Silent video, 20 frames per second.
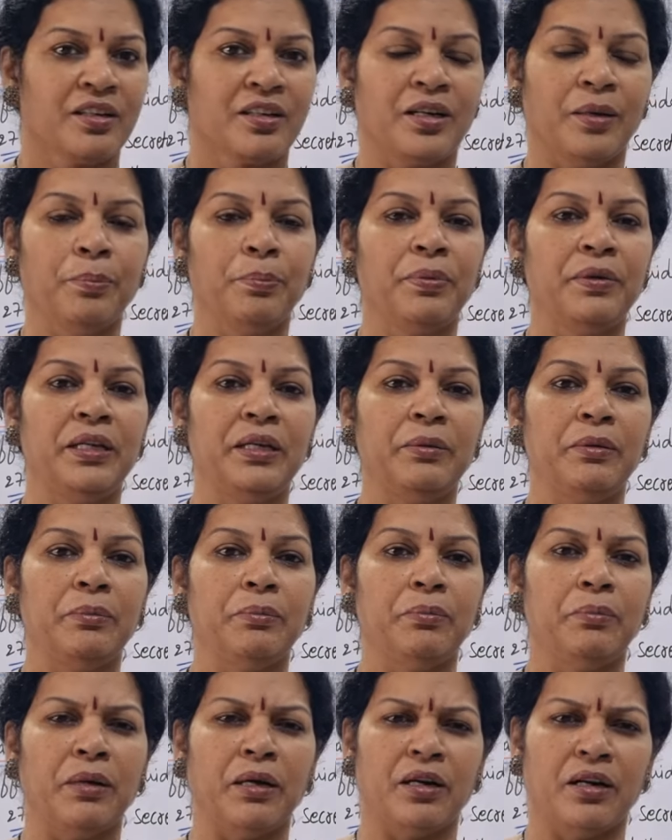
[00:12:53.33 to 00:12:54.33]
company
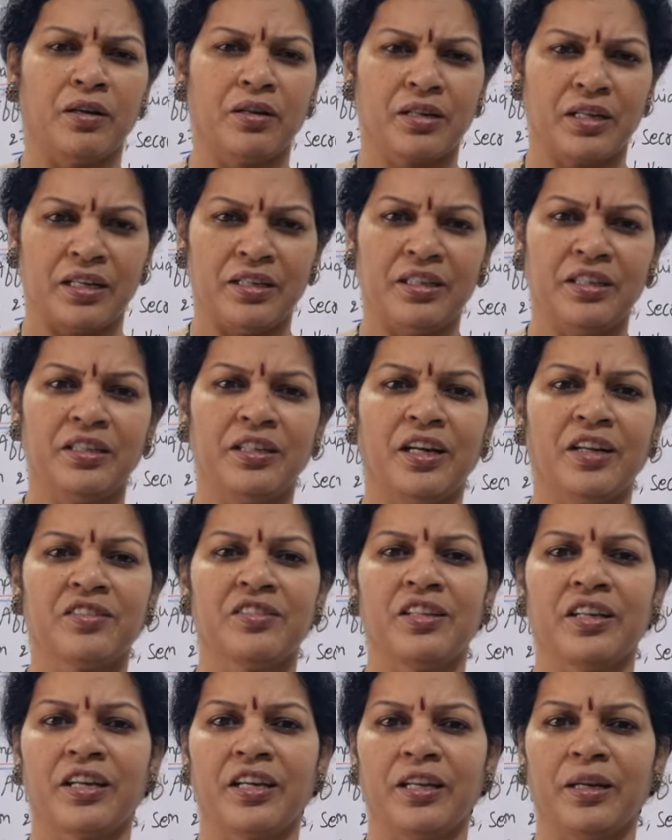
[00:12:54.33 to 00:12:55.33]
creditors,
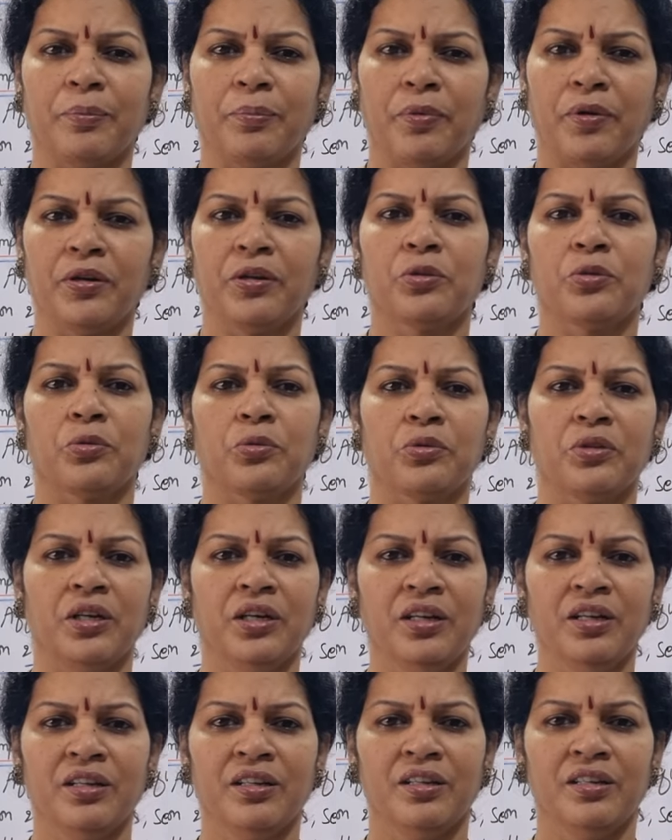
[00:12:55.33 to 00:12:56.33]
they can appoint through
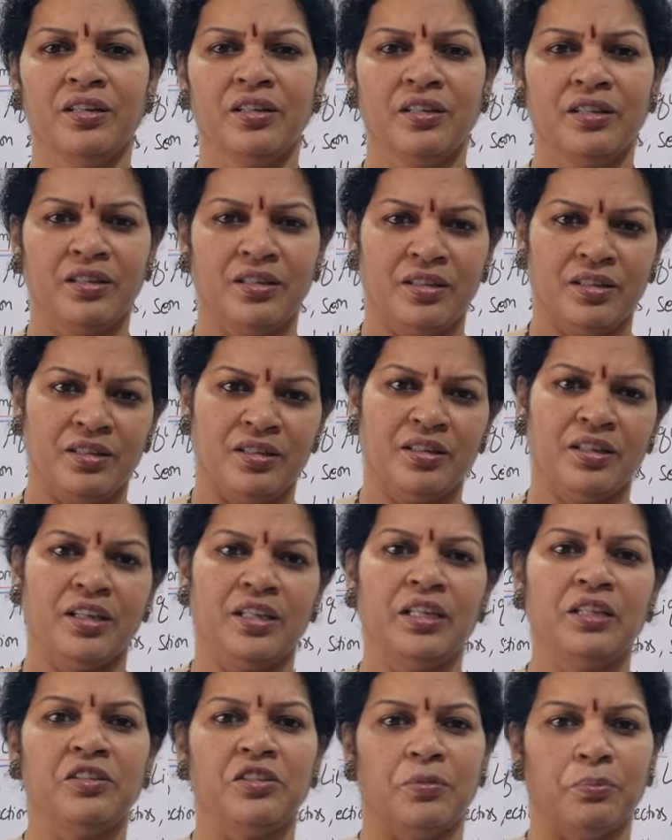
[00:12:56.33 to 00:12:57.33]
the
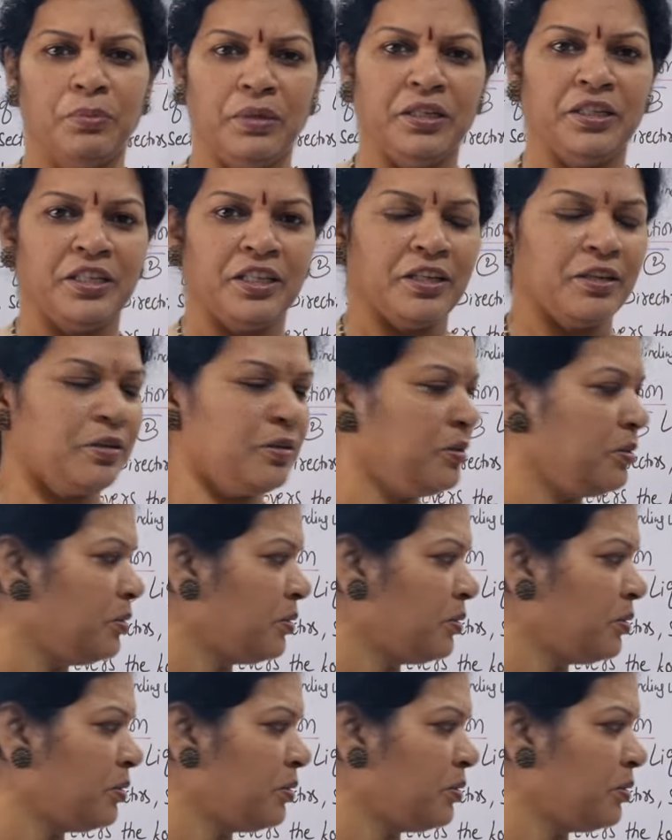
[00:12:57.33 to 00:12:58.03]
any meeting.